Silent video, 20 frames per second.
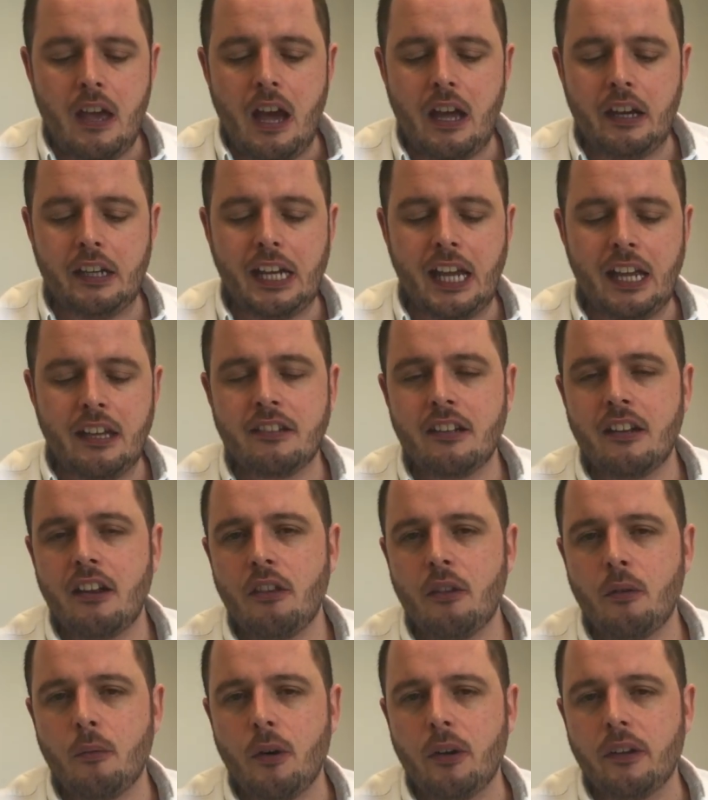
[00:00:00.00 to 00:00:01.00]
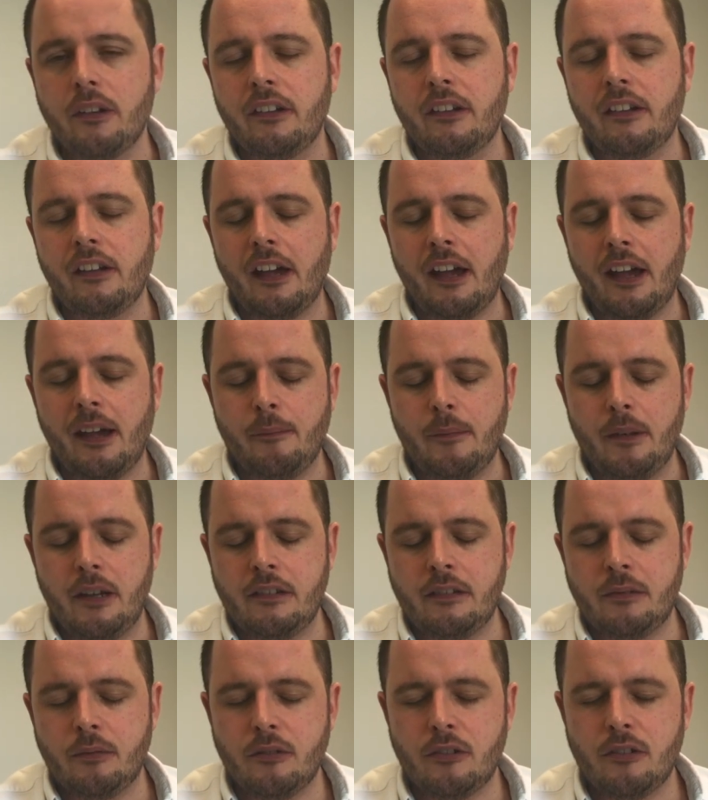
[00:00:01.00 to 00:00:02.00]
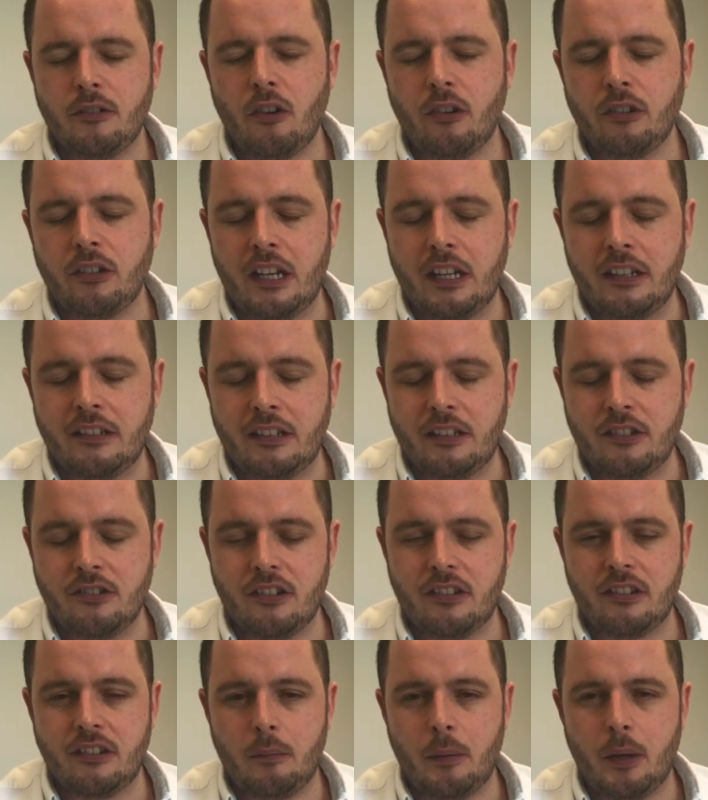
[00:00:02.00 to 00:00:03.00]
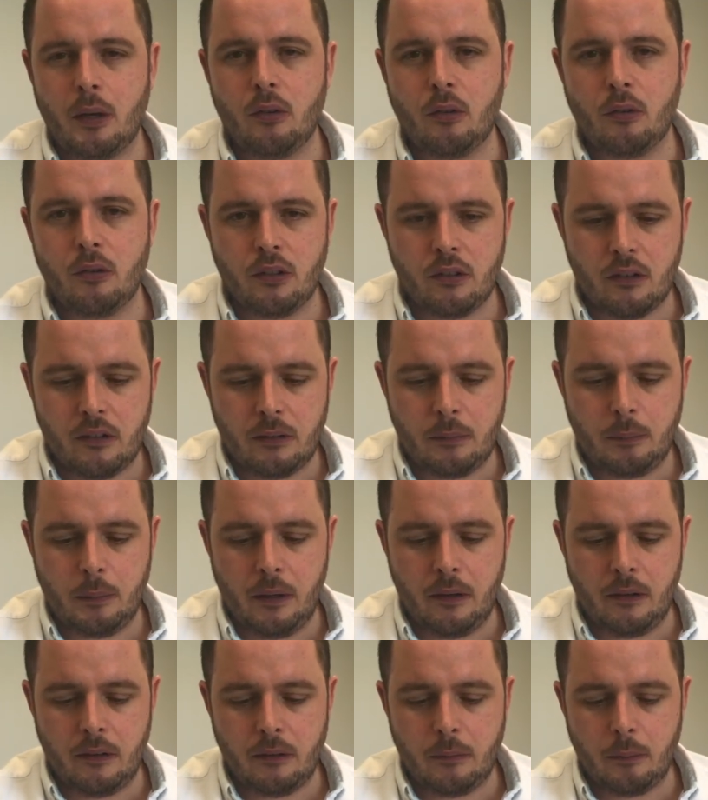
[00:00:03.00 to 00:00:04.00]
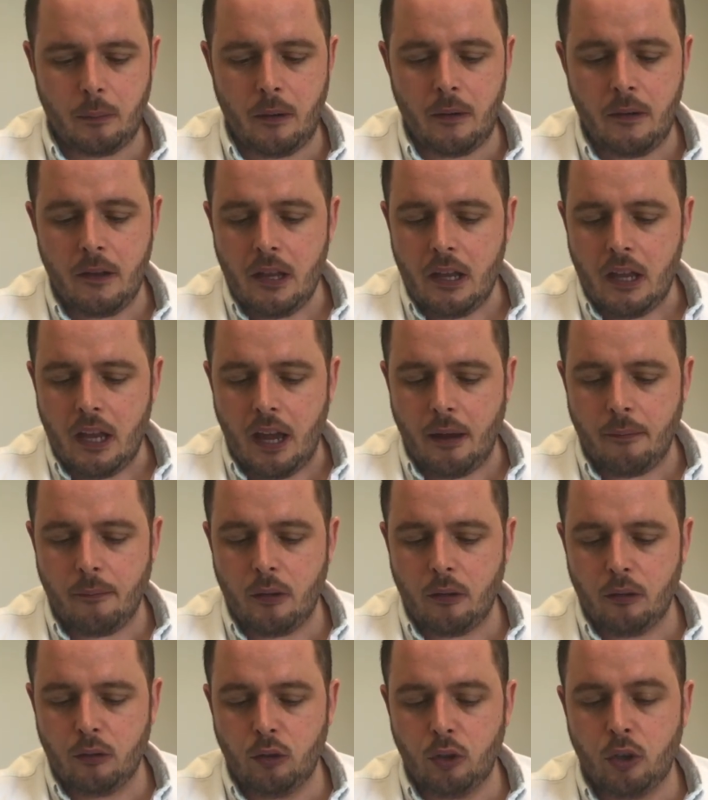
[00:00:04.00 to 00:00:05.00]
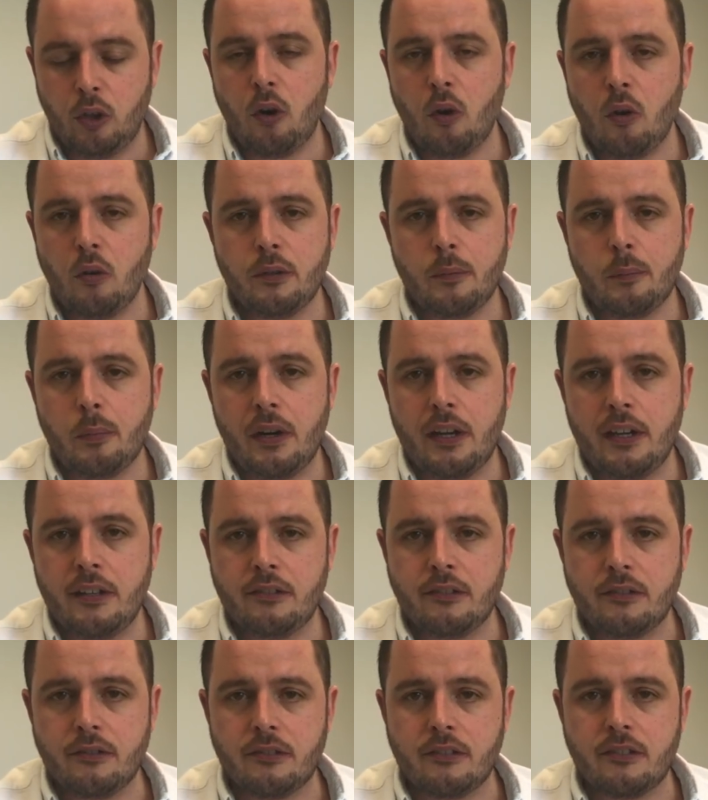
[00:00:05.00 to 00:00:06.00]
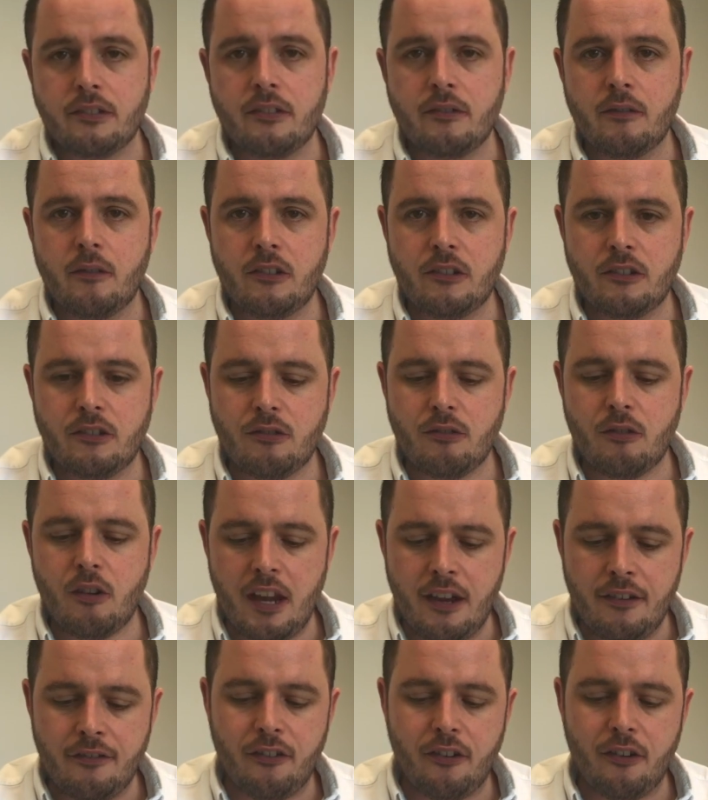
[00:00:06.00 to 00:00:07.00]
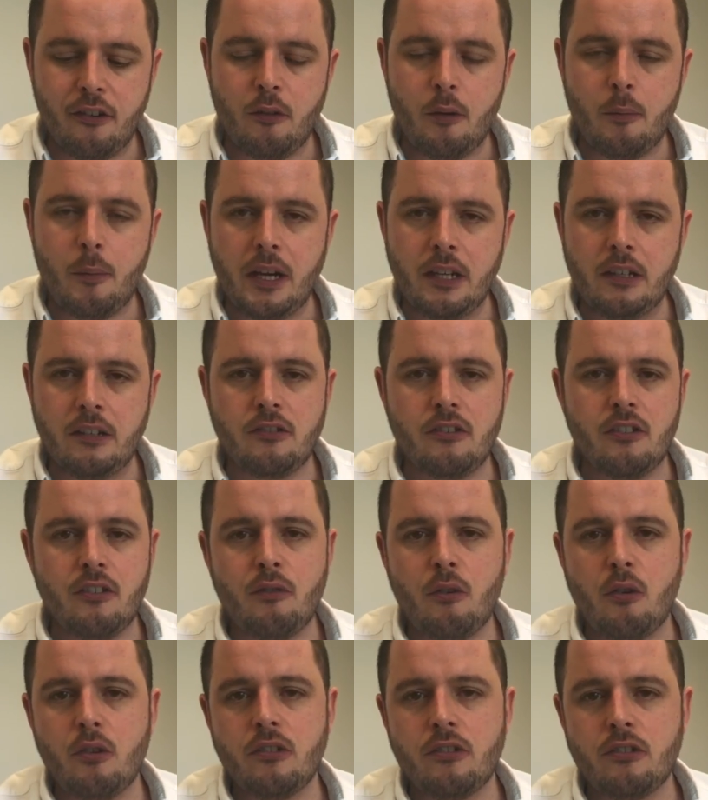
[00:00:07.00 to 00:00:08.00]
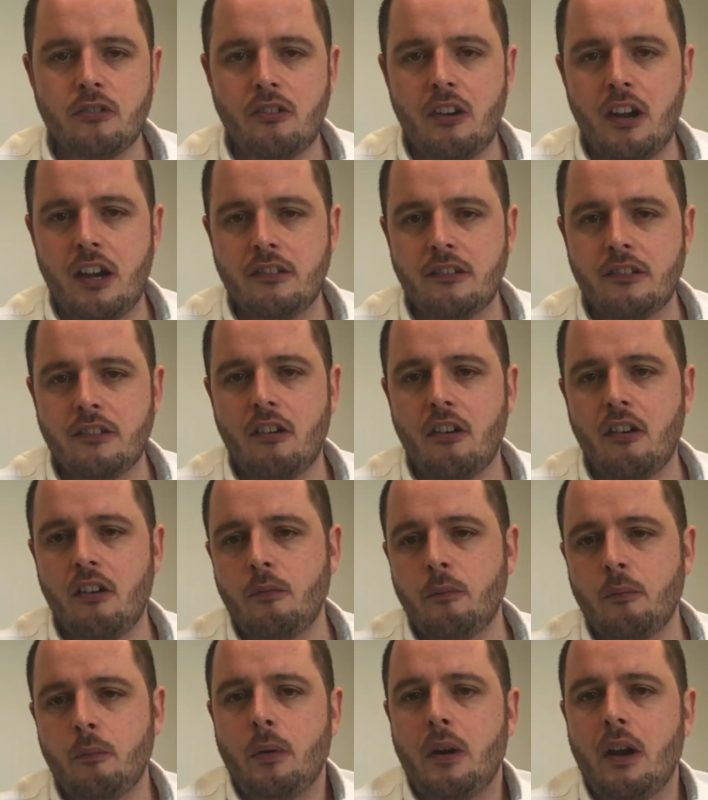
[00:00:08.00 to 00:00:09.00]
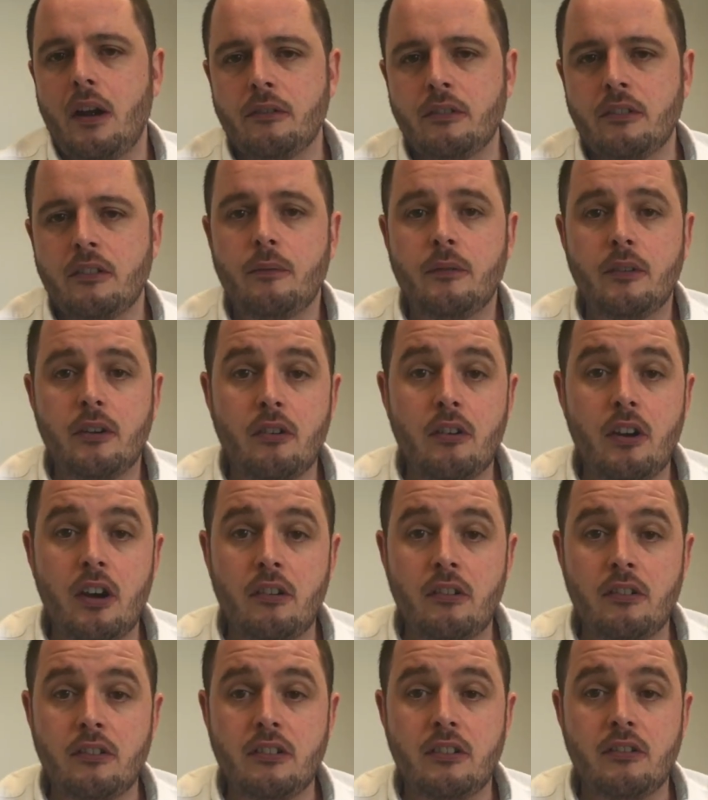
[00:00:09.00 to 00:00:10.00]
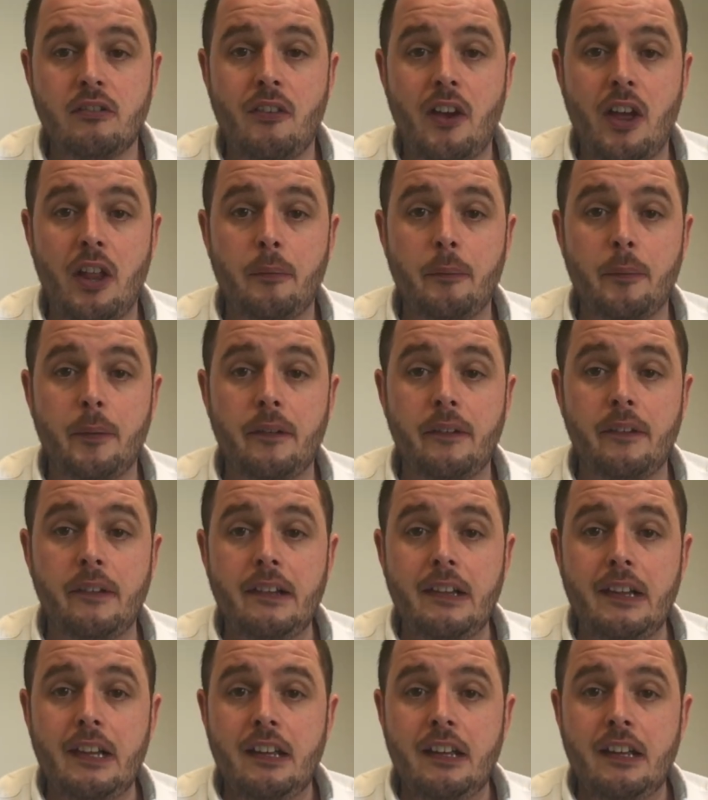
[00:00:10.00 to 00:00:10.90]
And I guess another one, this one's not necessarily just about knowing your experience, but look at old appraisals. It's great for reminding you of what your strengths are and perhaps some of your areas of development.